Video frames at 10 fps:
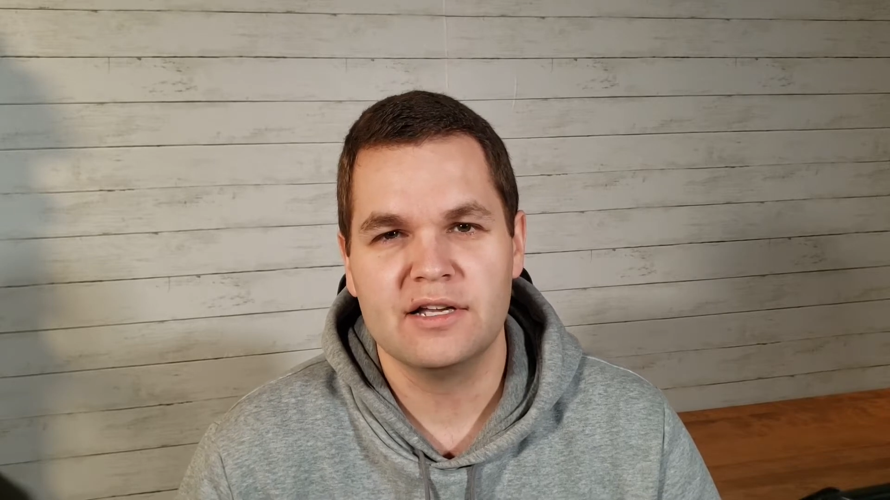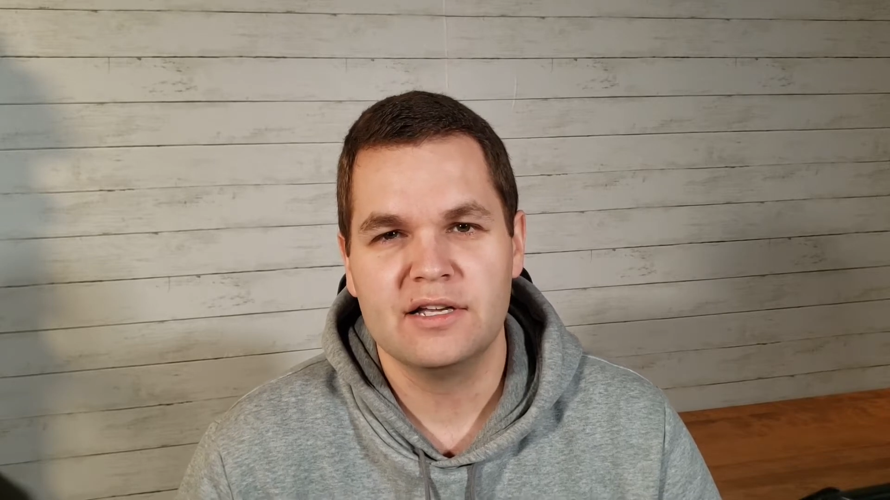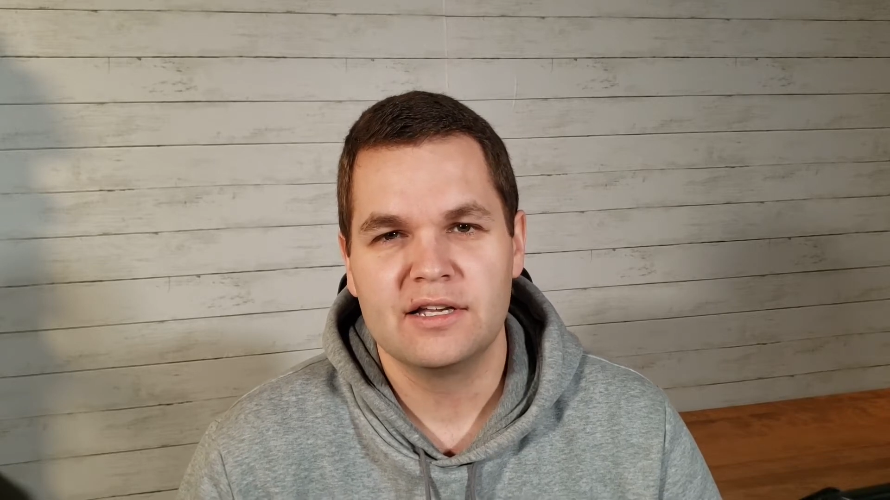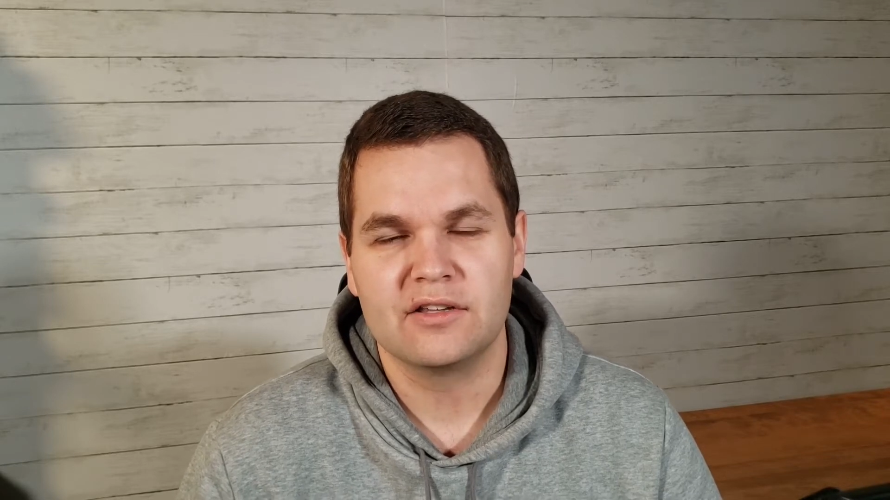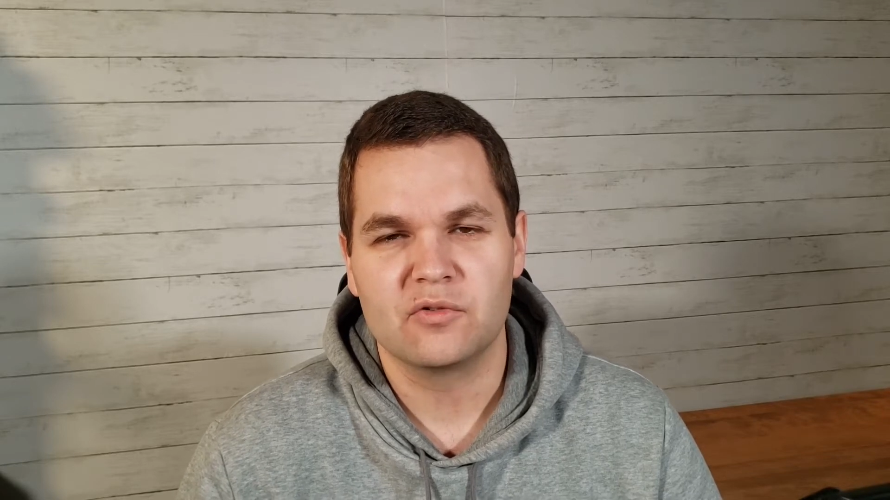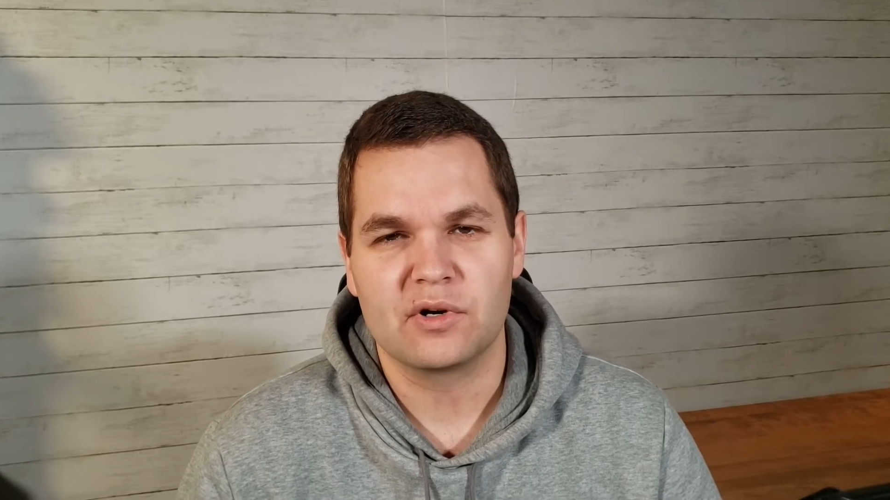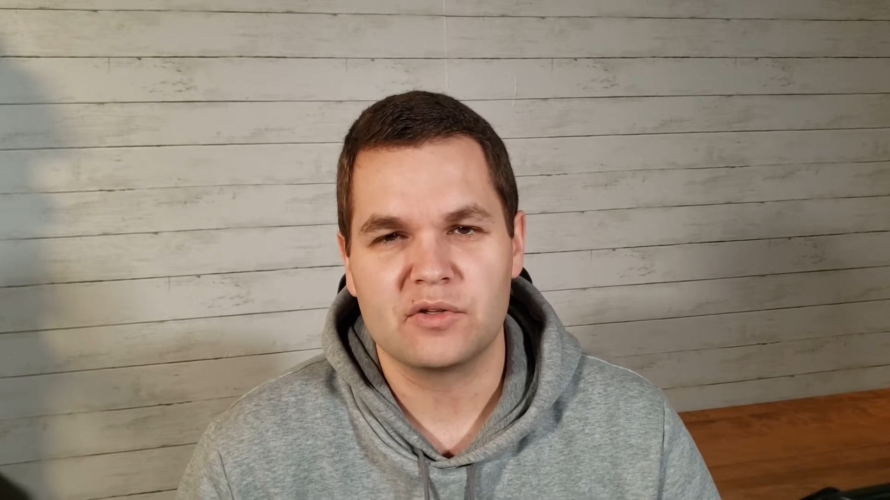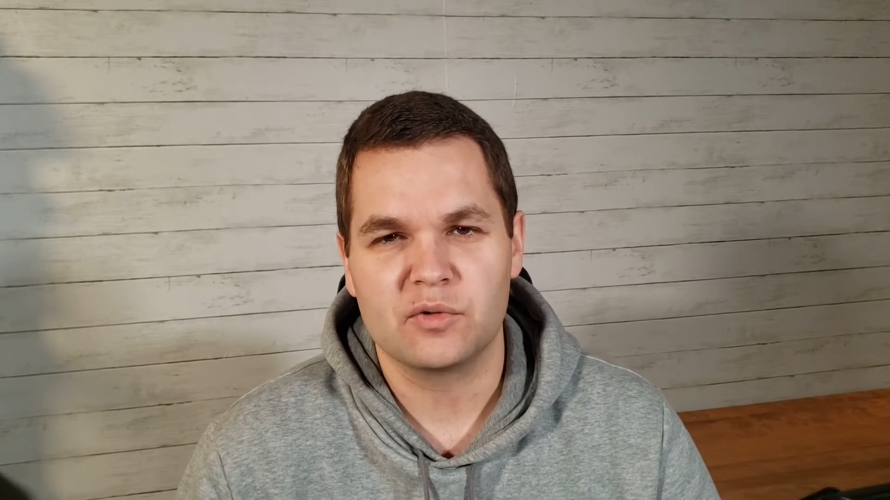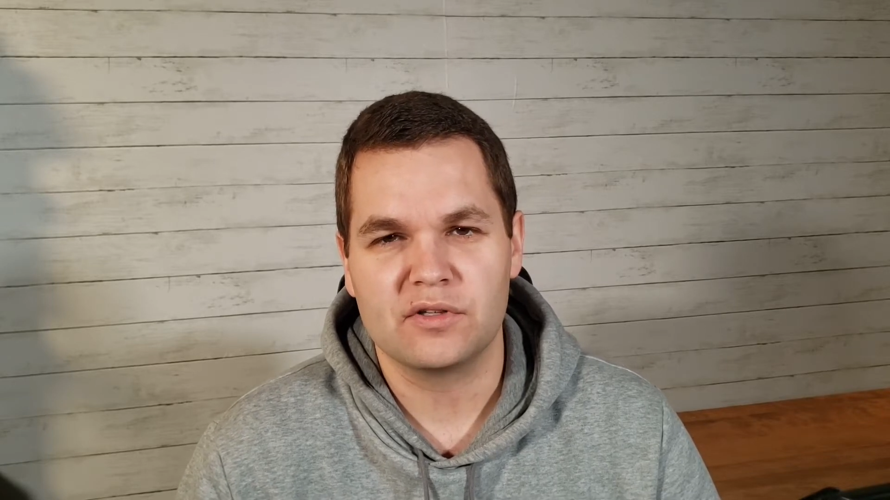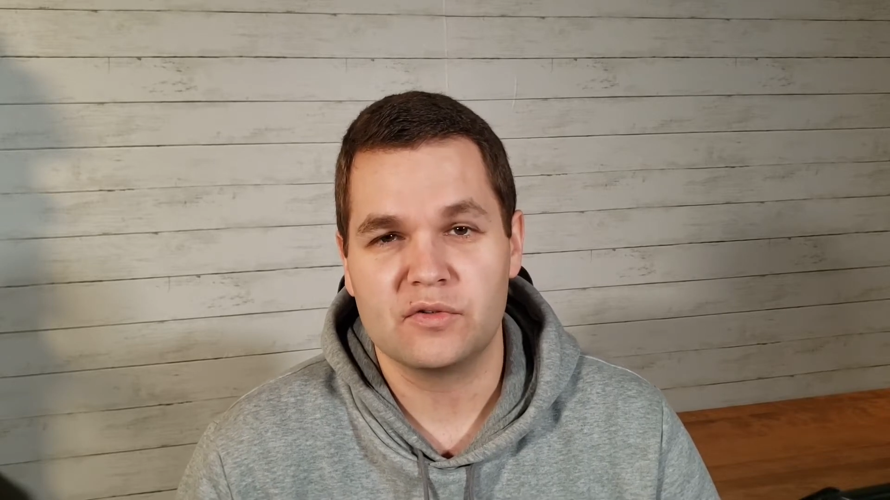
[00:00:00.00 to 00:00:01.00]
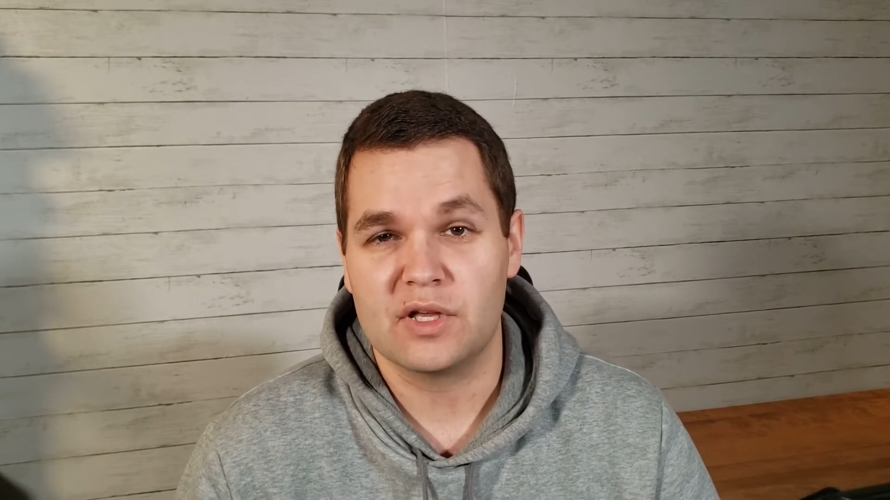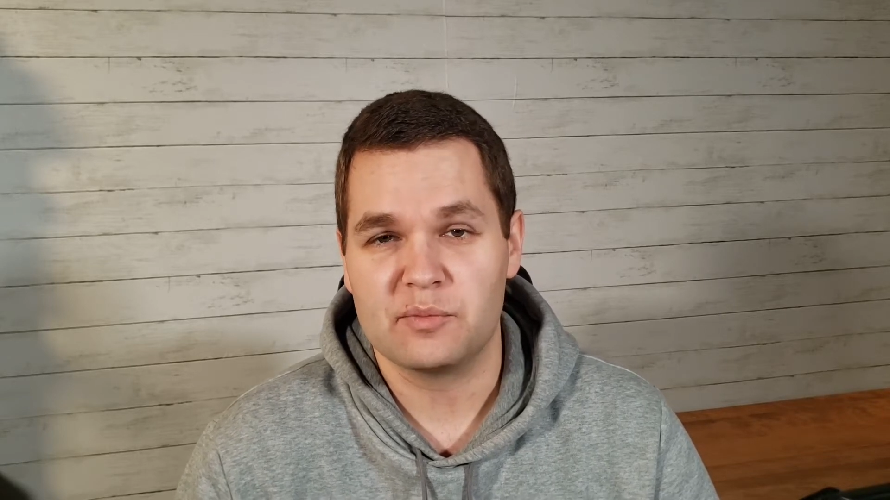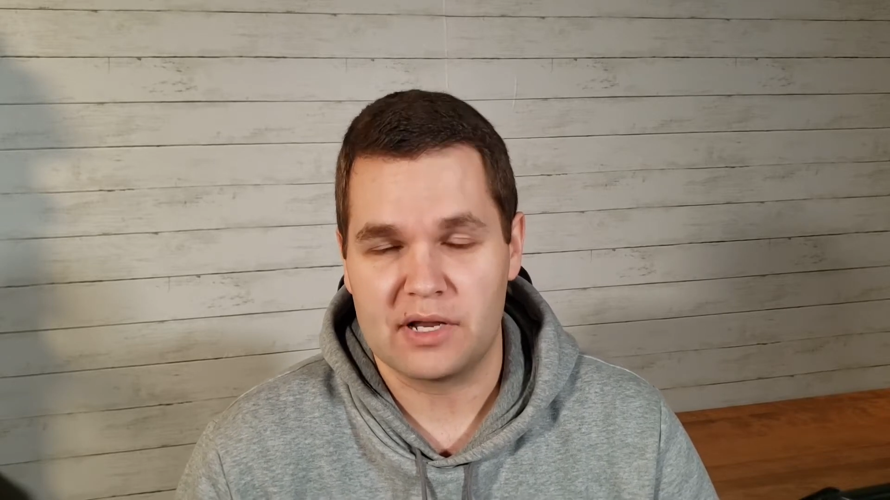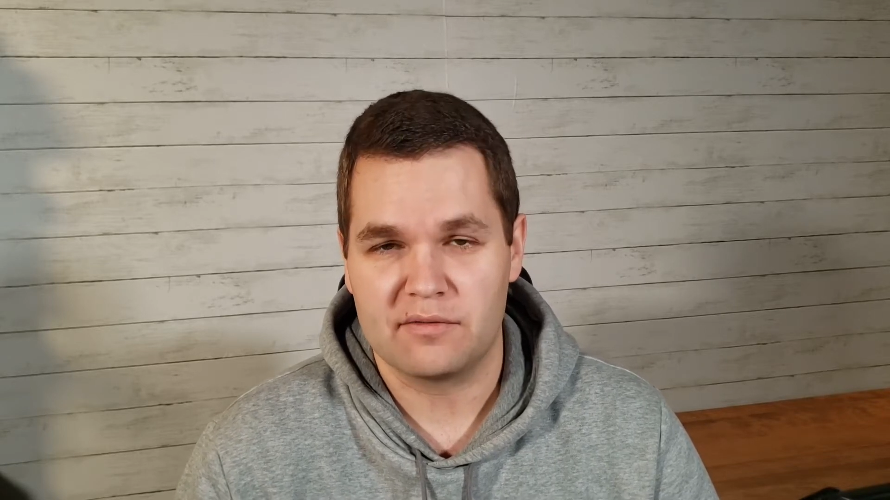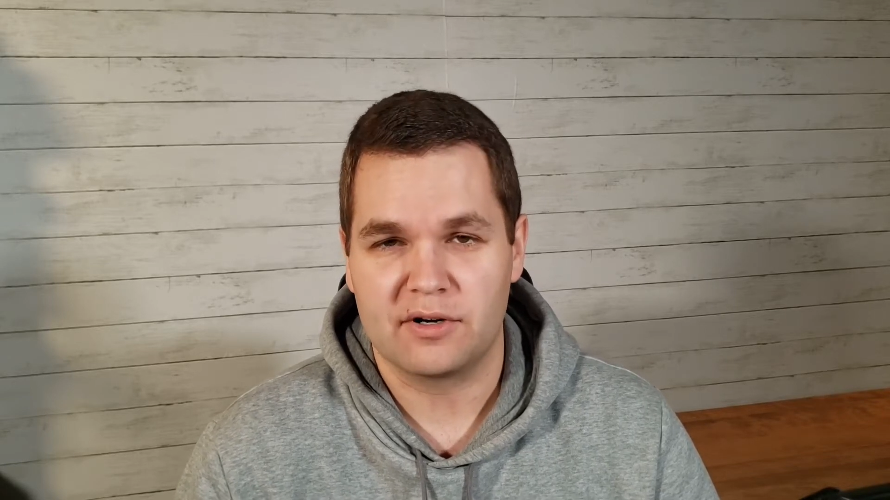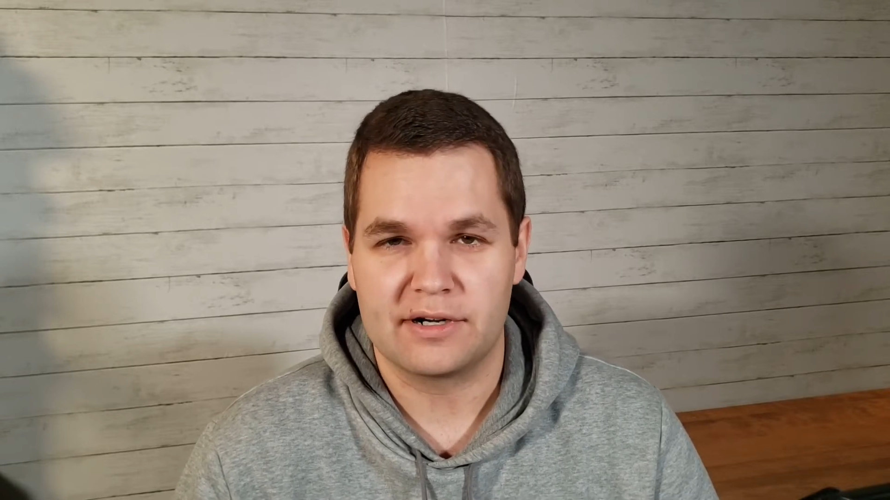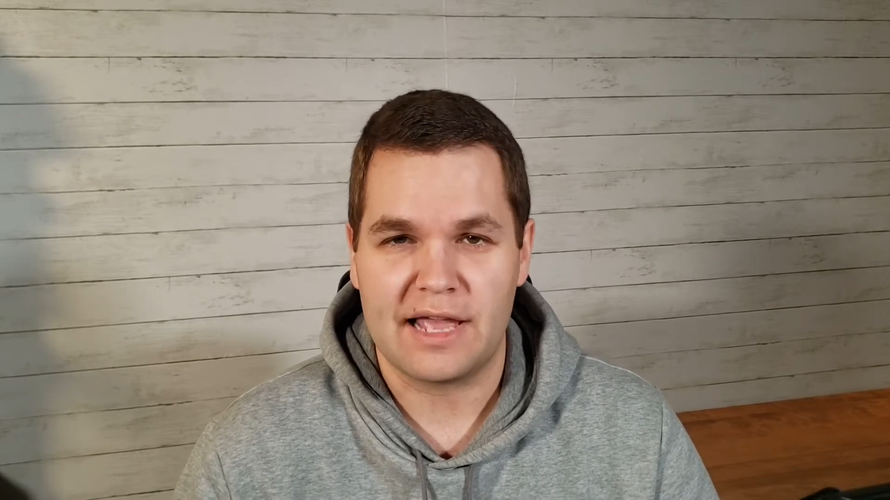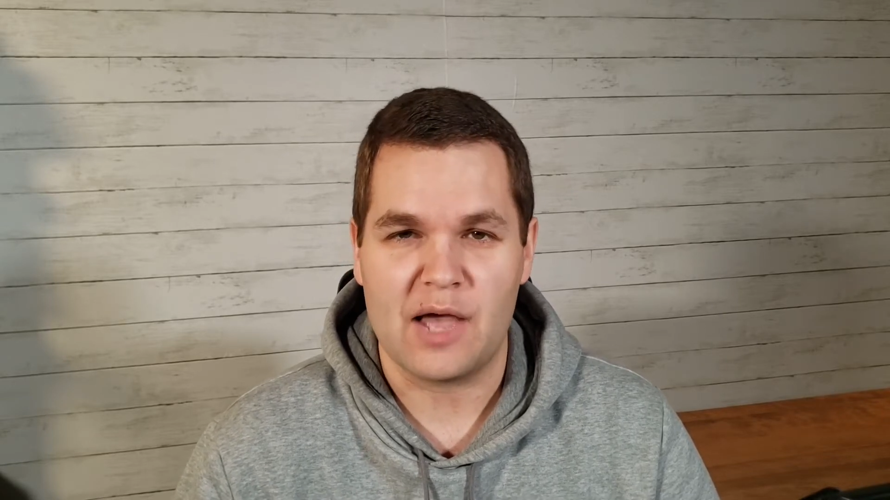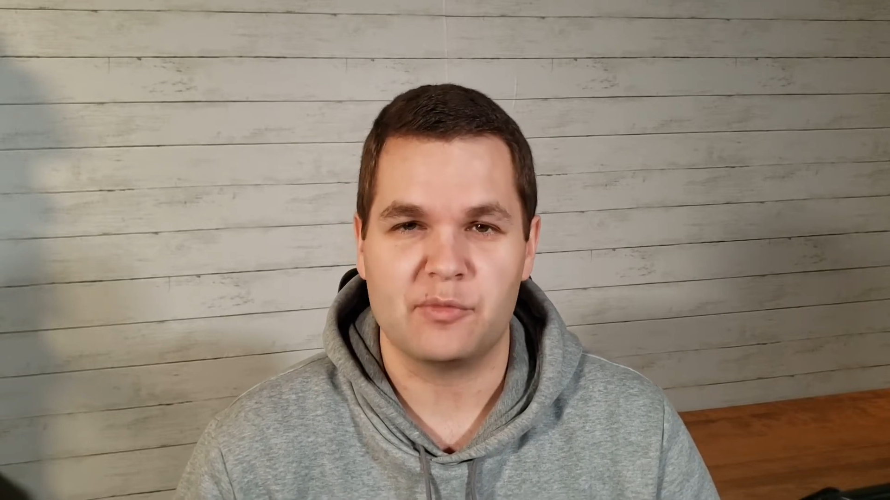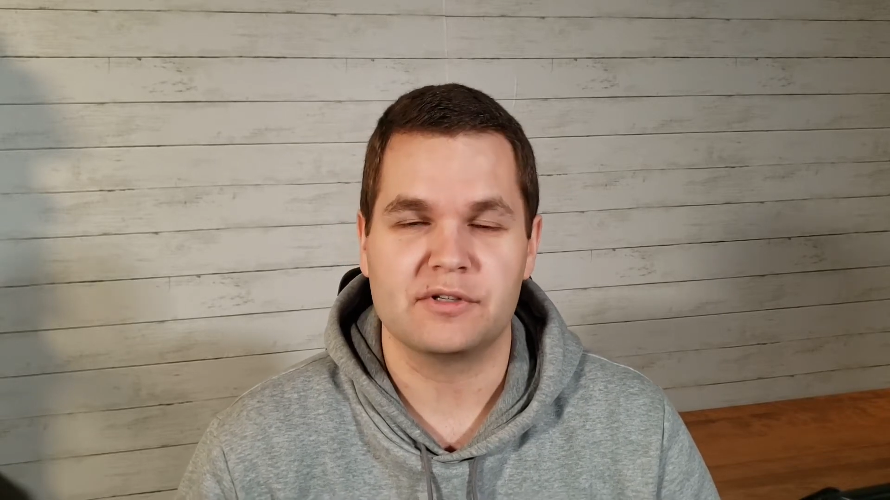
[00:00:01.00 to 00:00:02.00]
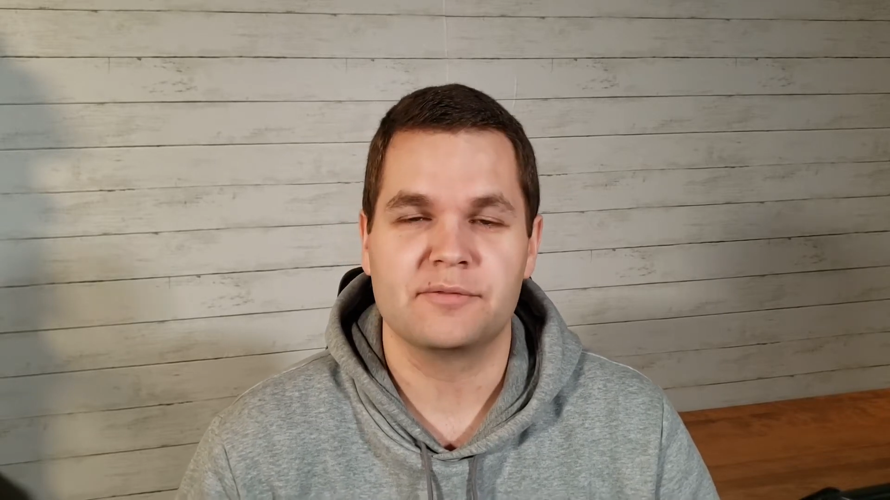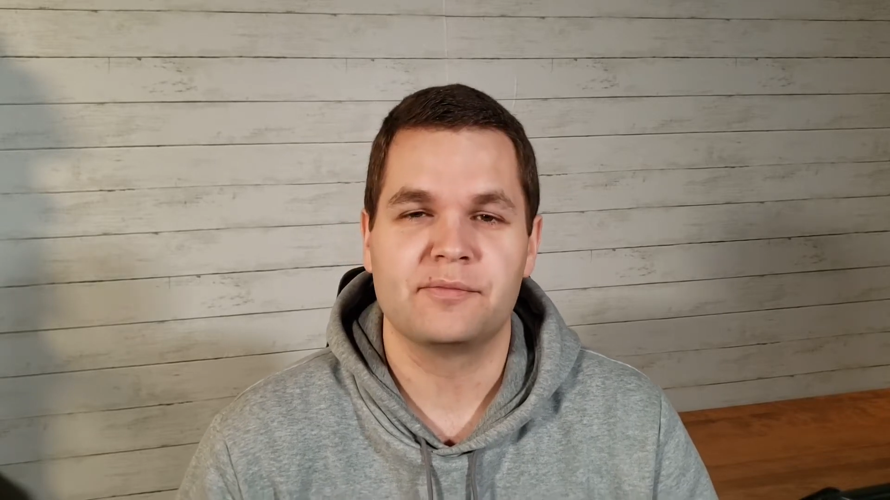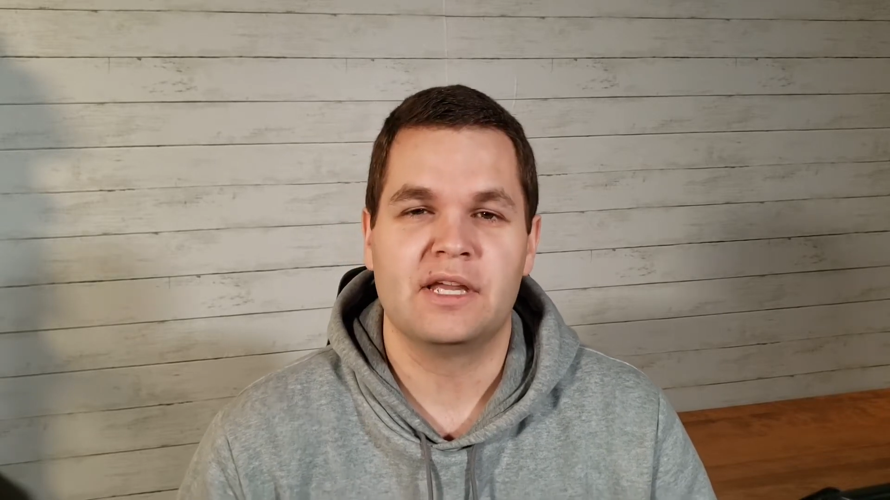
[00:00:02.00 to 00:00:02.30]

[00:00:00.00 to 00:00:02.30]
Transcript: in twenty twenty-two, that might have already happened.